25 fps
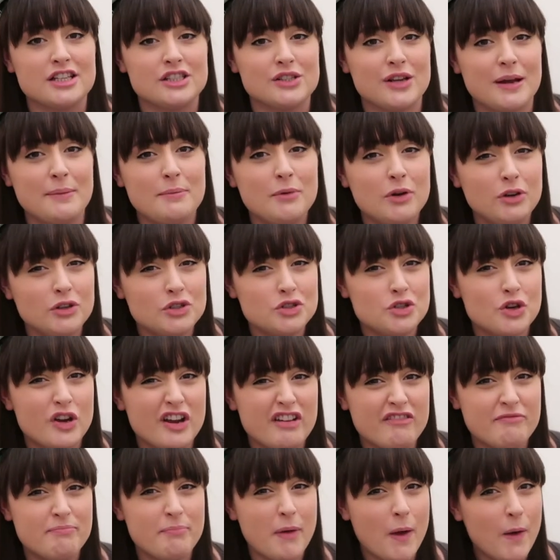so I'm not
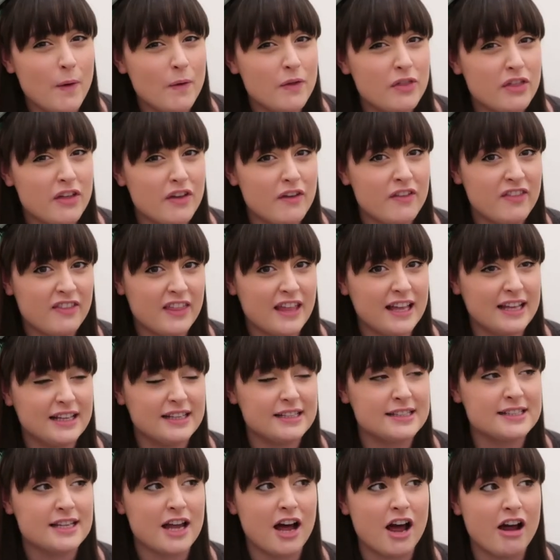sure if both
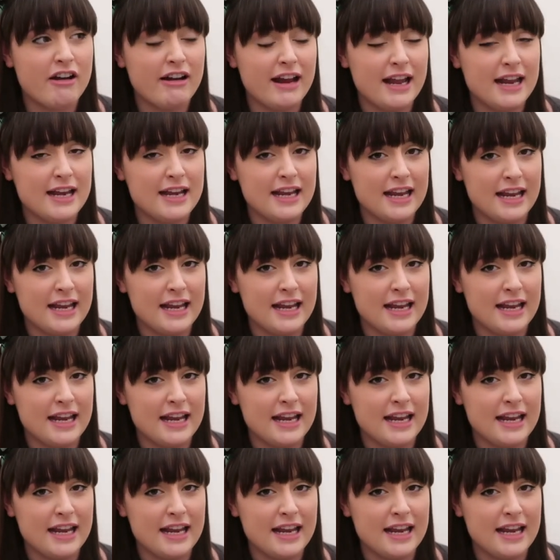things are in